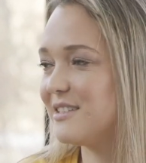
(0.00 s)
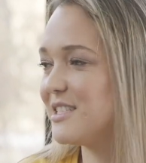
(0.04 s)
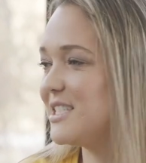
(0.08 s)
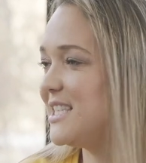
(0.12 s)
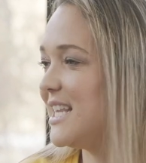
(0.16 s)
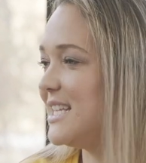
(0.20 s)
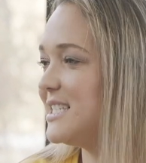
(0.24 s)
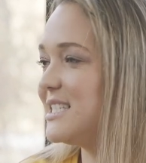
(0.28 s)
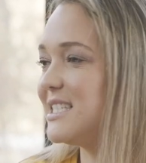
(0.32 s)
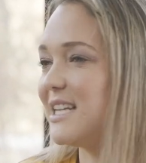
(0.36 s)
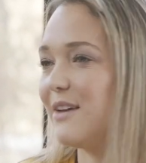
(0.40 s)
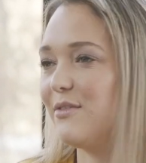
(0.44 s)

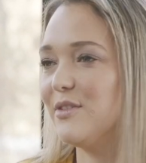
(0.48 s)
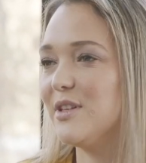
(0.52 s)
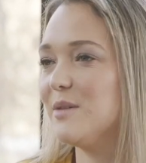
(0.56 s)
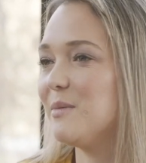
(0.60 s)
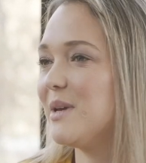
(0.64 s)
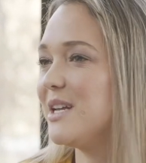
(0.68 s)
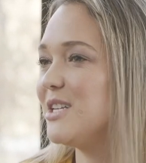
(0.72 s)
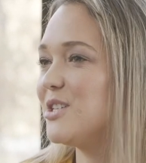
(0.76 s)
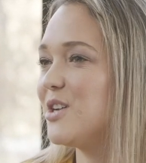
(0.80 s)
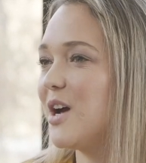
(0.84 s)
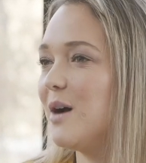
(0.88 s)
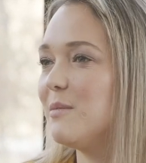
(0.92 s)
There's definitely
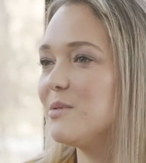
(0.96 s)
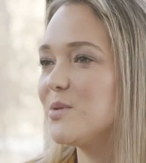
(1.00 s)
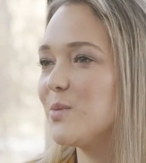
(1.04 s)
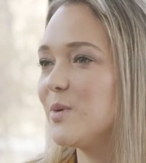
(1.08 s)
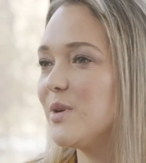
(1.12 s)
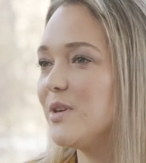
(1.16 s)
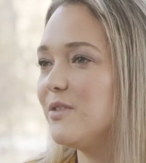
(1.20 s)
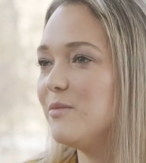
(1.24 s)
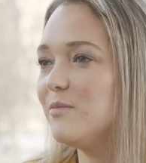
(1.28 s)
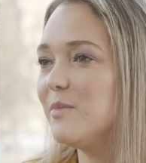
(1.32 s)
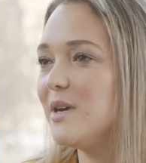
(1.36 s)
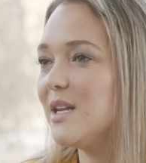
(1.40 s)
been times
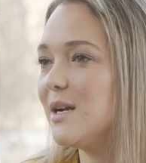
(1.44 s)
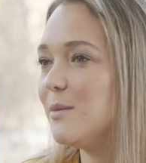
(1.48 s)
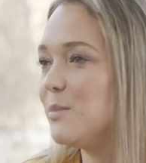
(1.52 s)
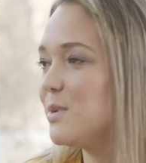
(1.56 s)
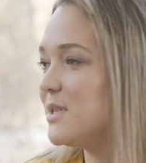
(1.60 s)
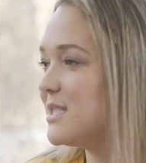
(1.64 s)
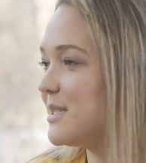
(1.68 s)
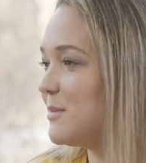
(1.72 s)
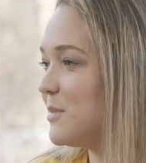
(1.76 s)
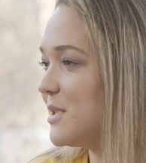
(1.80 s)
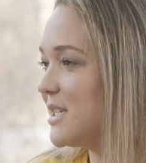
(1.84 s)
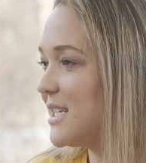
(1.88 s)
where you've met up
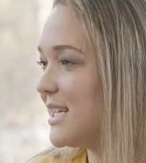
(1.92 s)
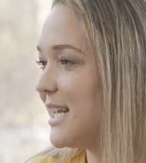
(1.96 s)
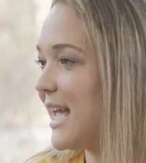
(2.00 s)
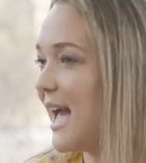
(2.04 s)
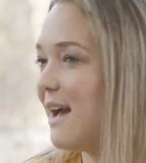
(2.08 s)
with someone in a